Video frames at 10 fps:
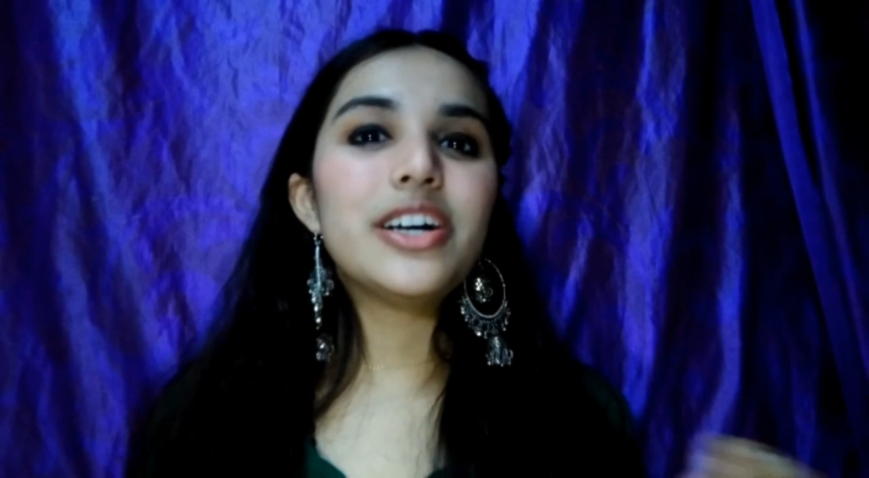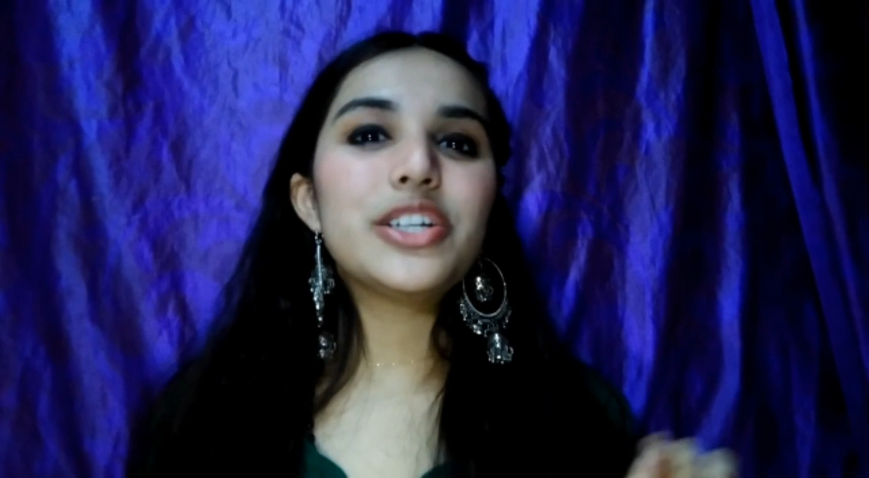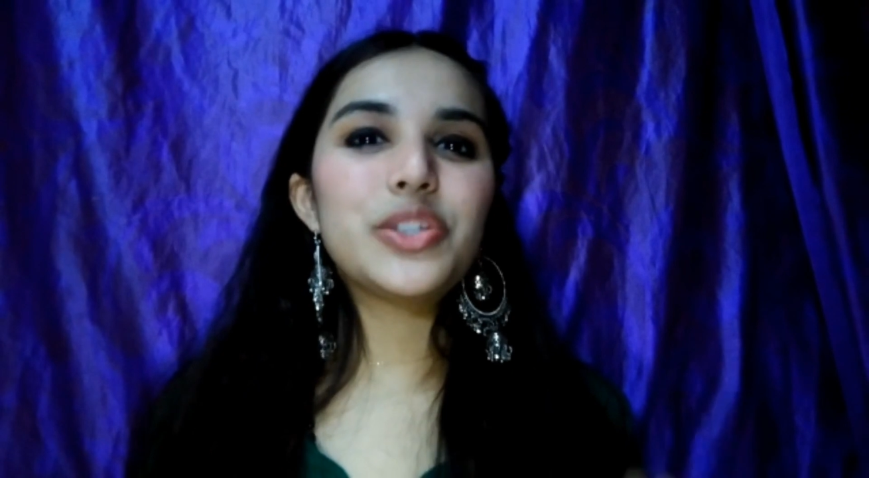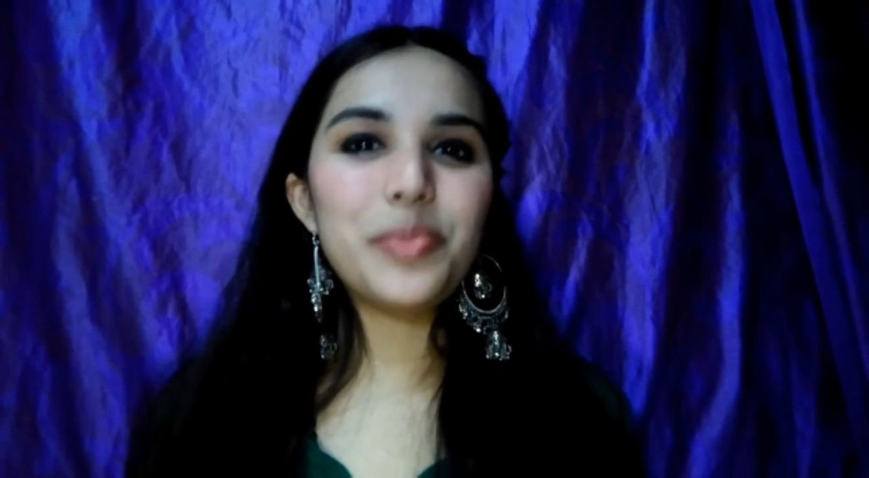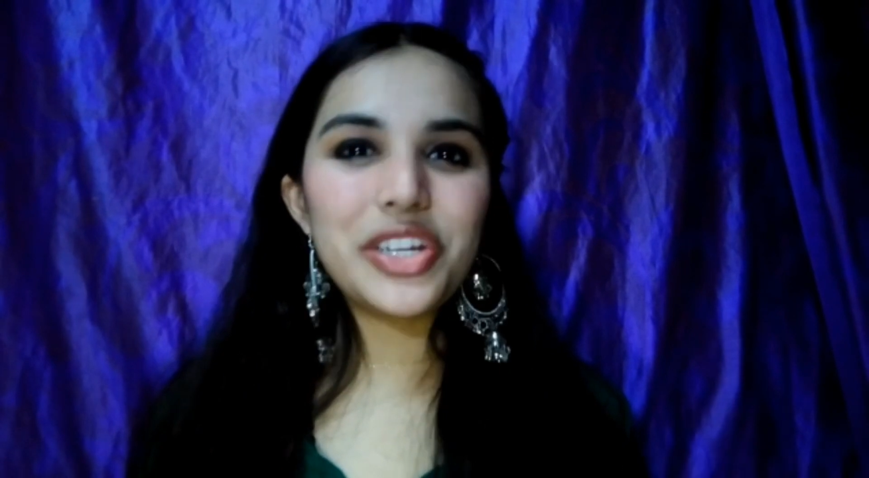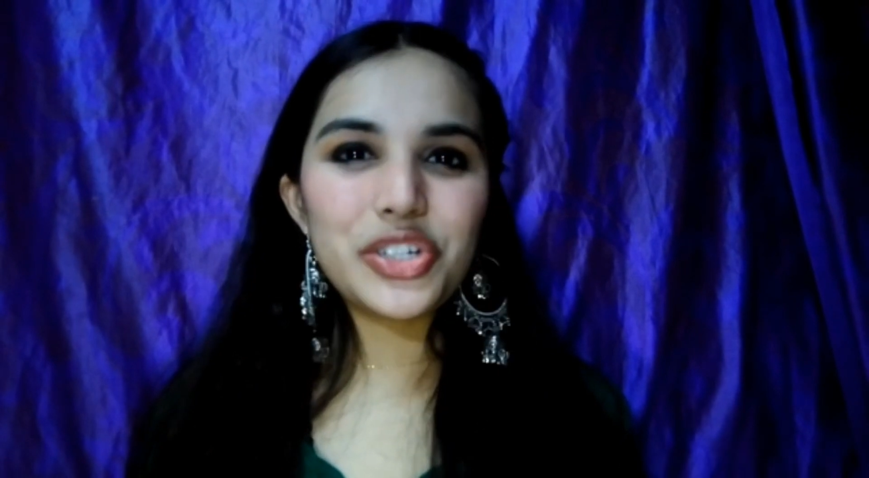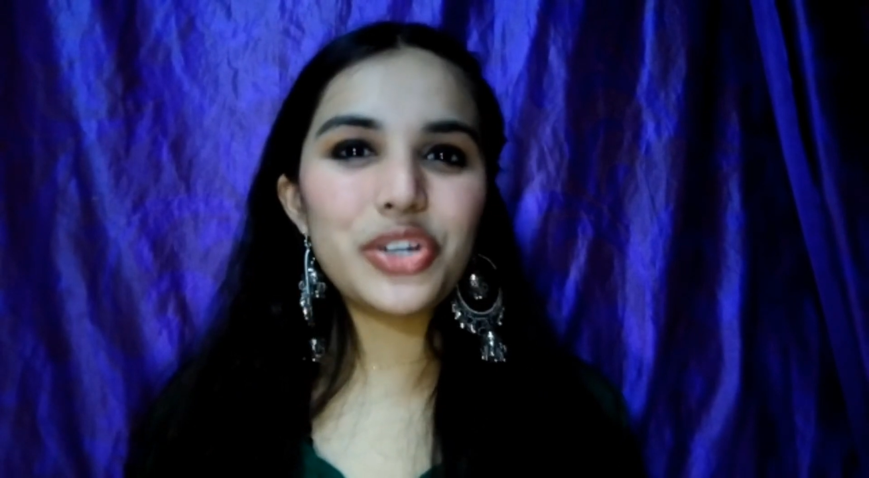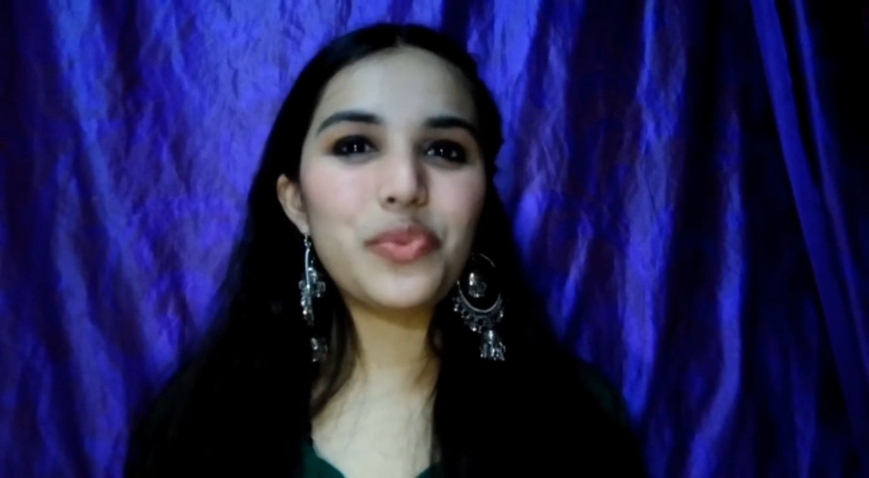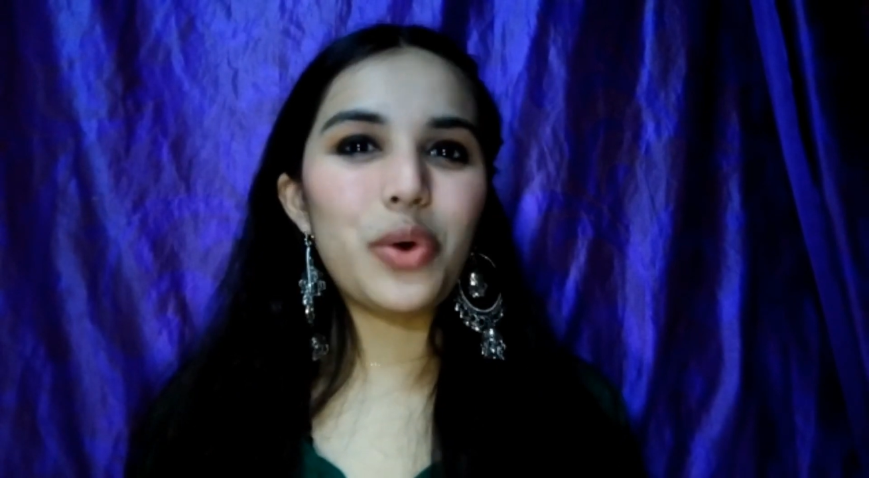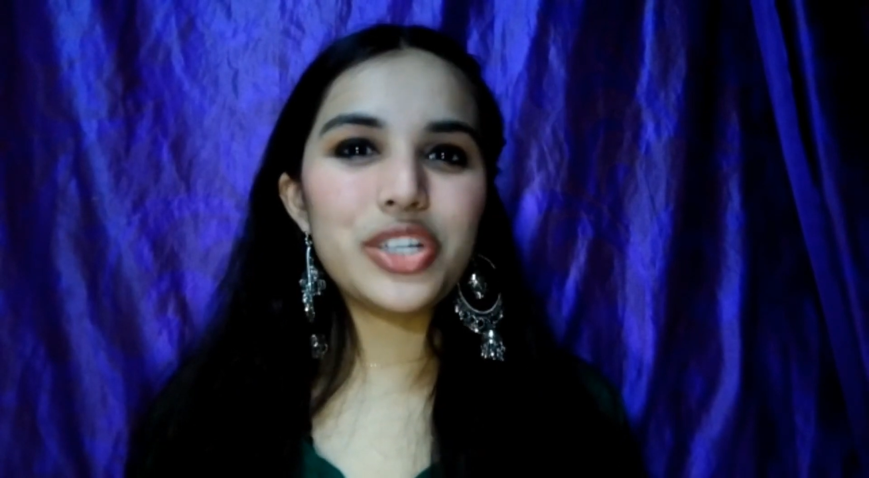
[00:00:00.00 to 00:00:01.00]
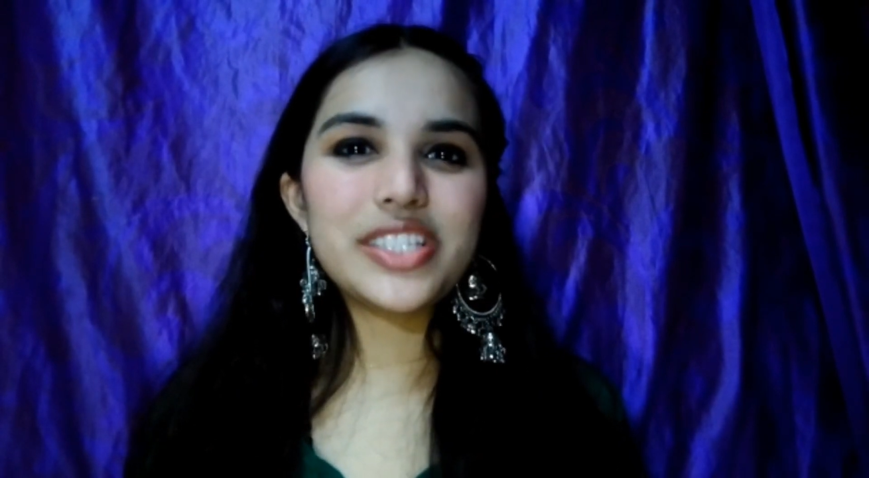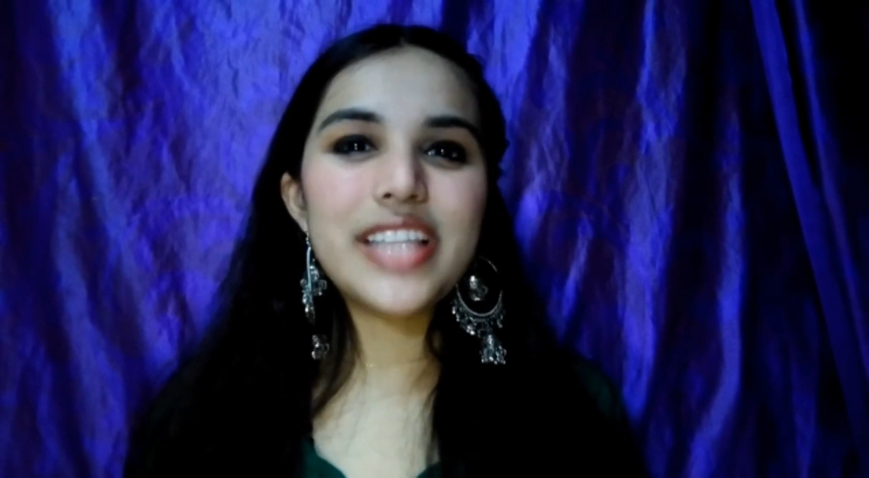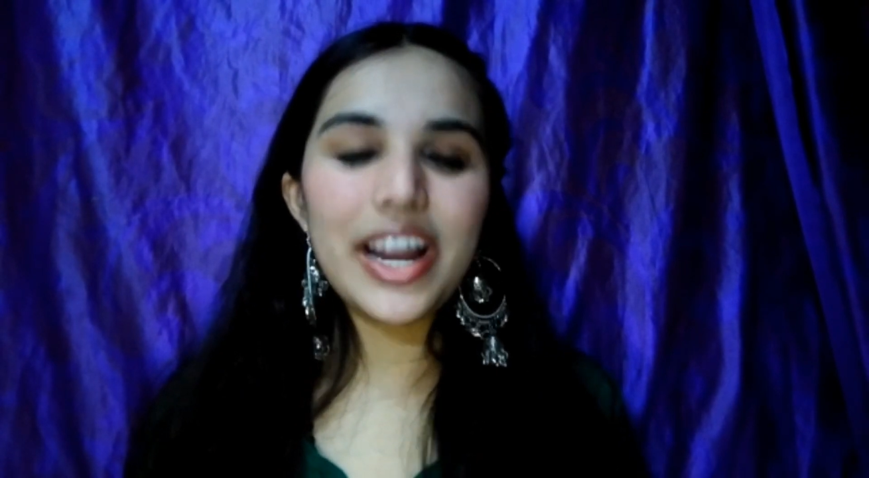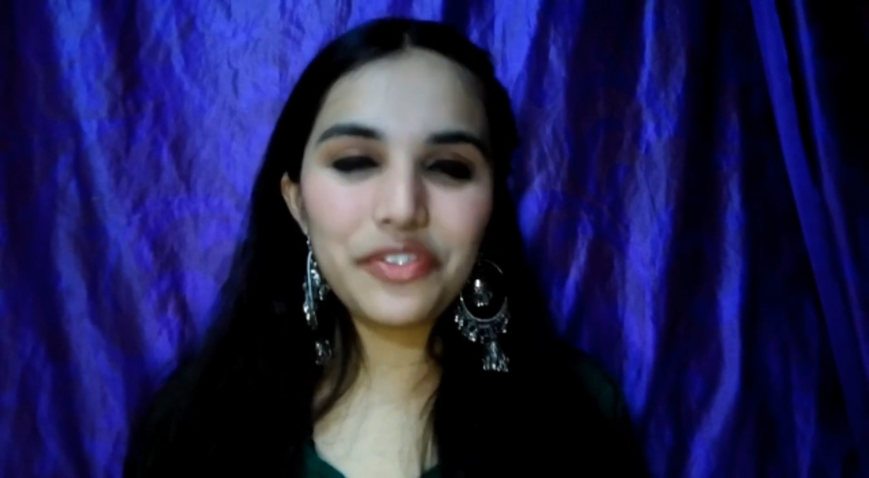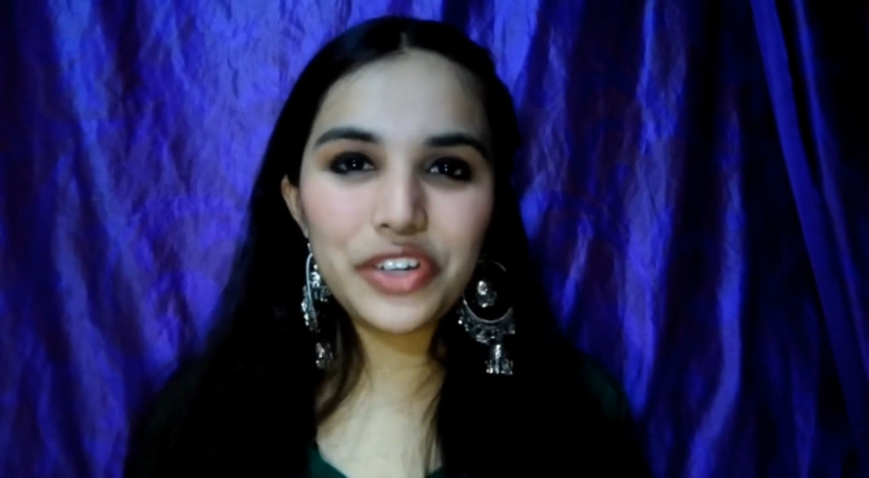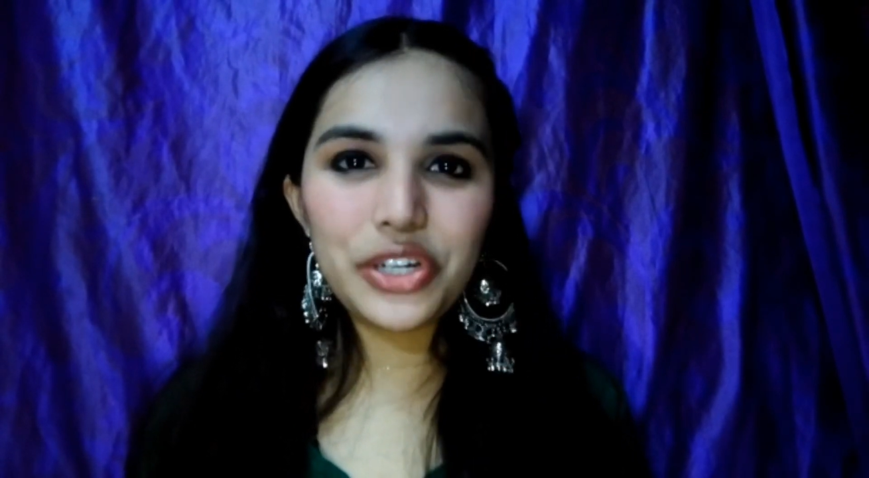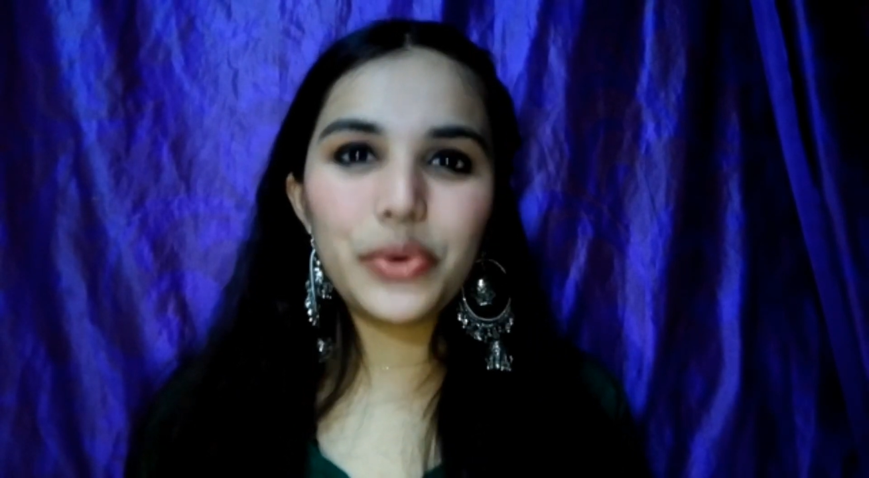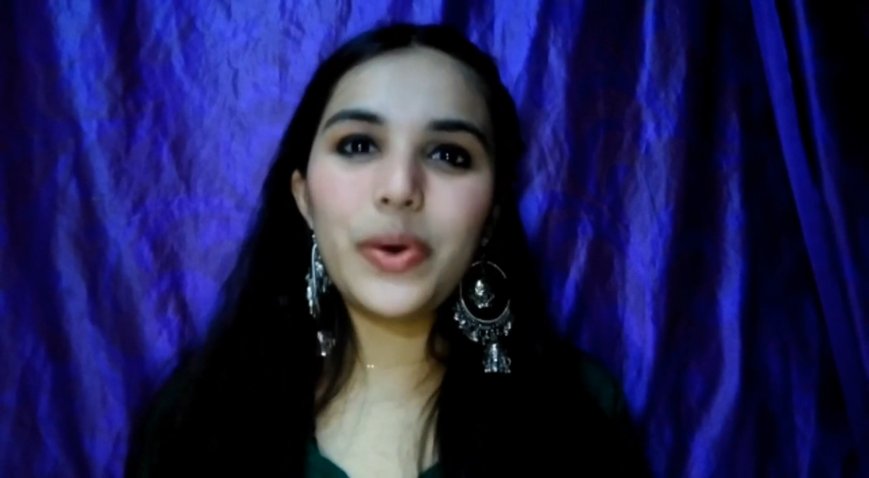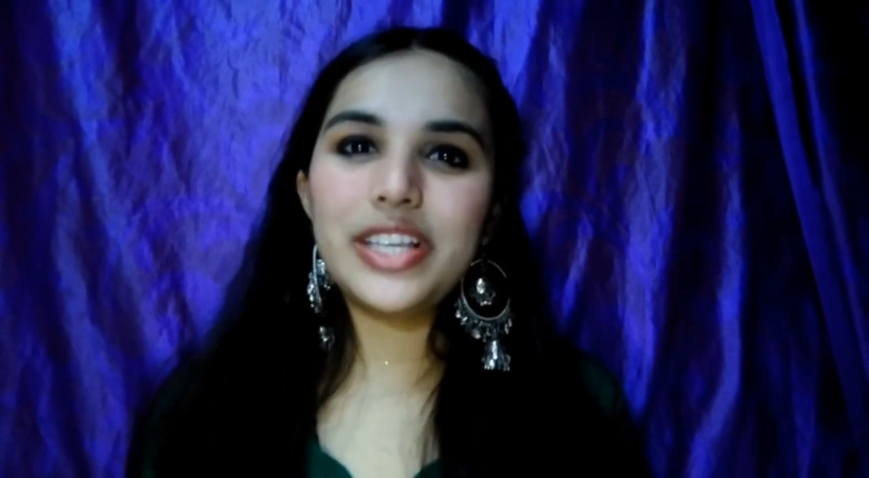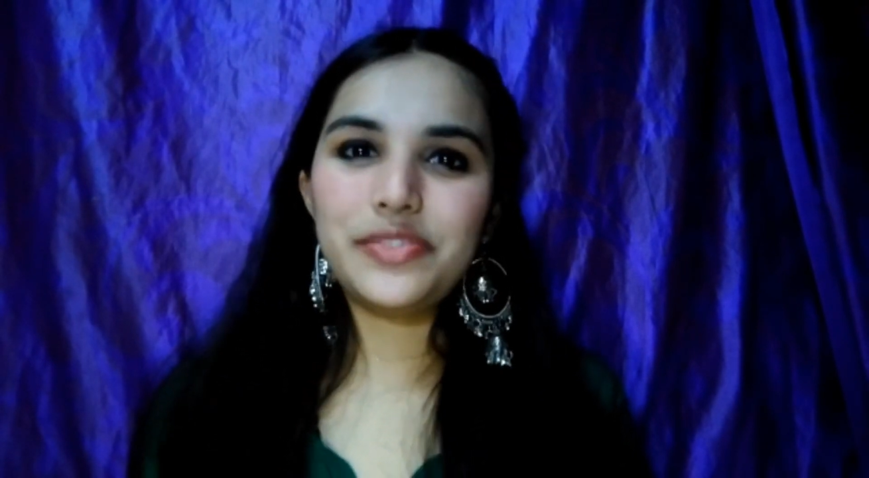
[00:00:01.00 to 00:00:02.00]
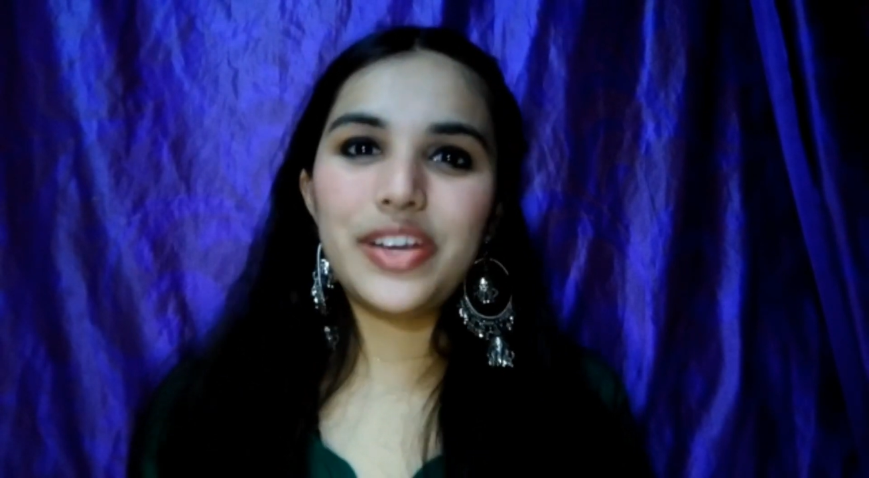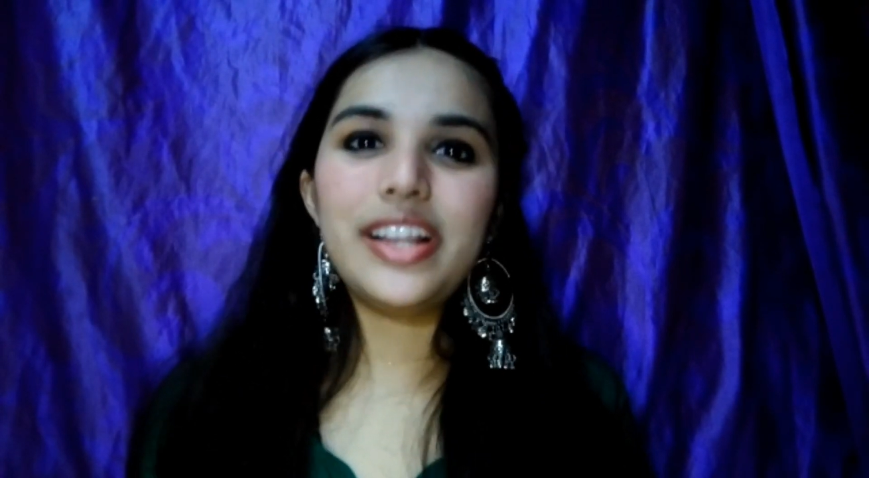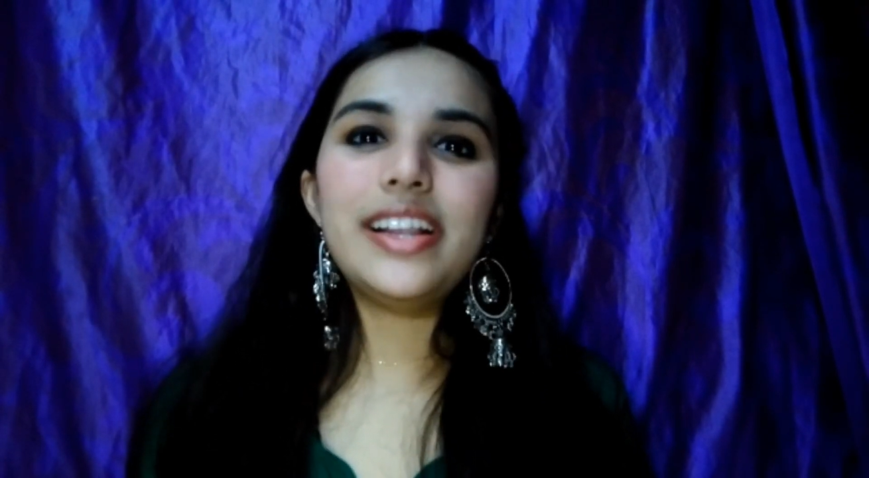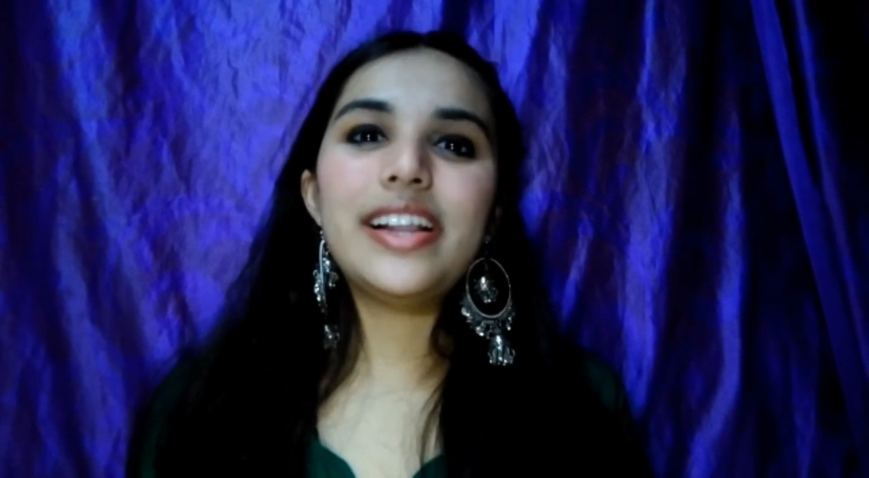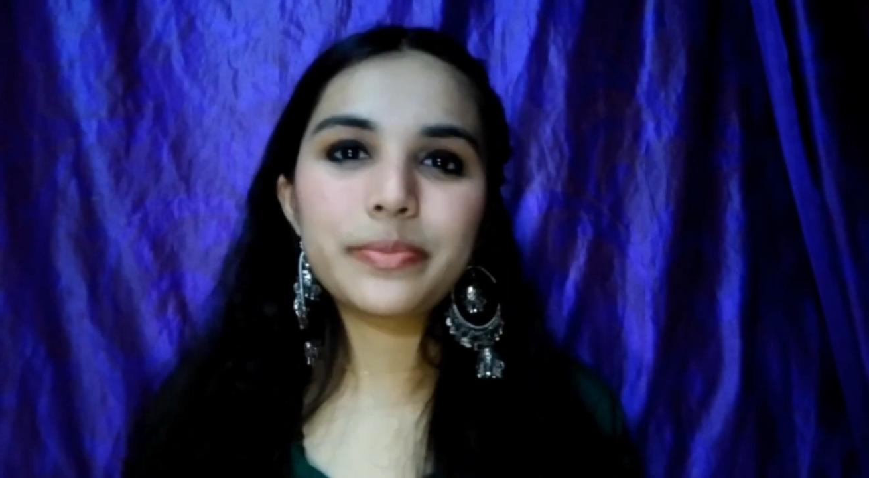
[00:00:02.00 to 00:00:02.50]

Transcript: So make sure you watch that video as well.